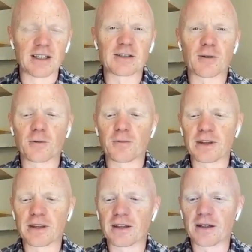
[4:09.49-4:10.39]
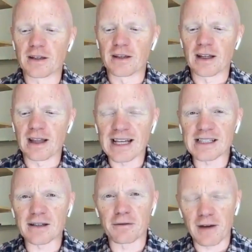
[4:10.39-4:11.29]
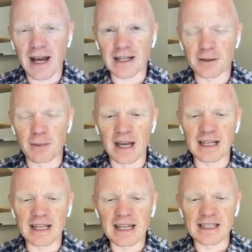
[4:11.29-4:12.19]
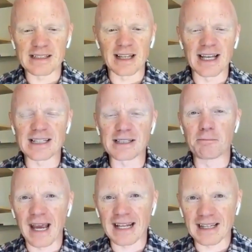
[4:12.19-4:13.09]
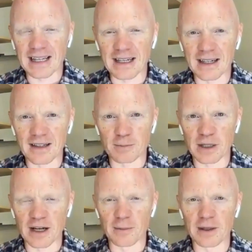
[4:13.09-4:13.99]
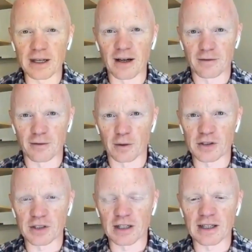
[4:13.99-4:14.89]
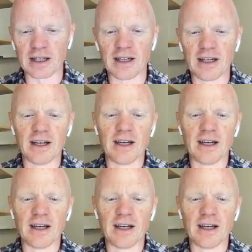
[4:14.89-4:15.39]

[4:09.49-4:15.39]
So the less fat a man eats, the less manly he's becoming, unfortunately.